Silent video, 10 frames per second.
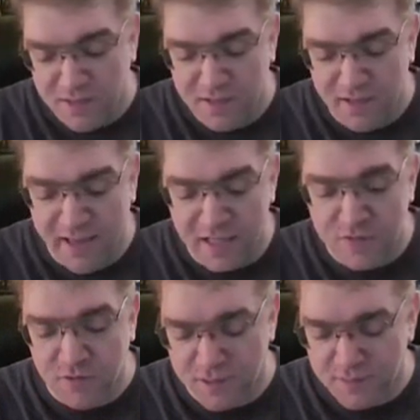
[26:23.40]

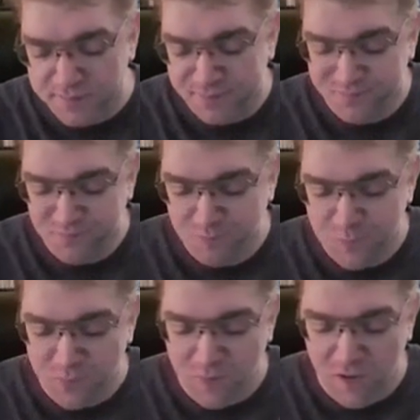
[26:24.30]
Ezra,
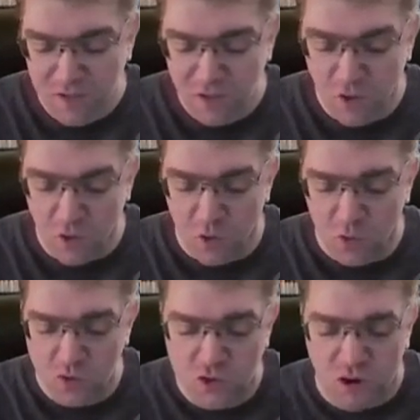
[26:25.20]
good
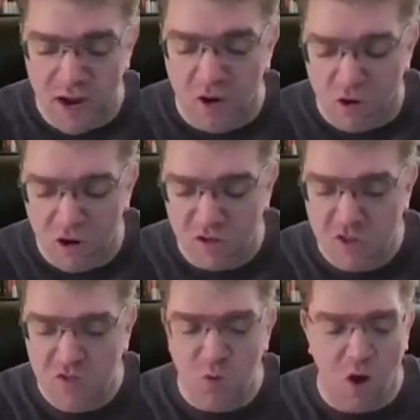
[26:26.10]
old Tryhard.
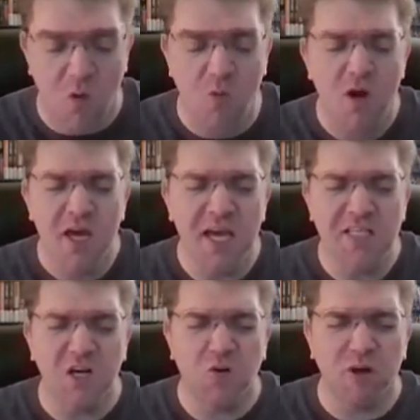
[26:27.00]
Oh,
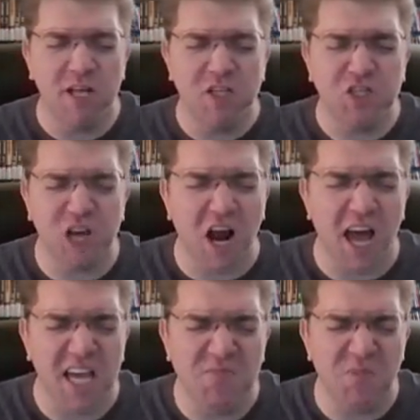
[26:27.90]
he's a great Jedi.
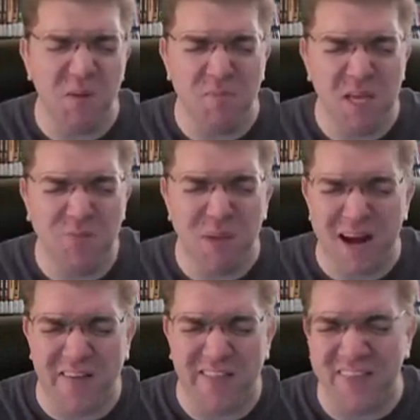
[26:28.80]
He's
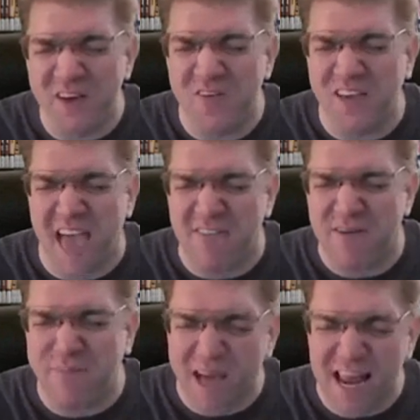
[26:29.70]
better than Luke,
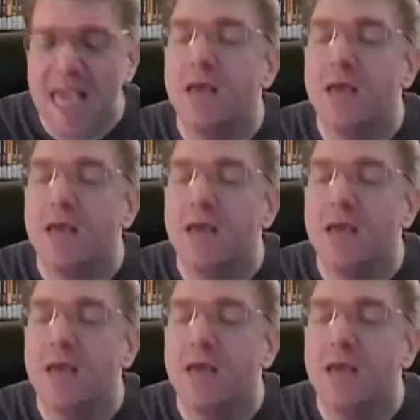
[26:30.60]
everybody.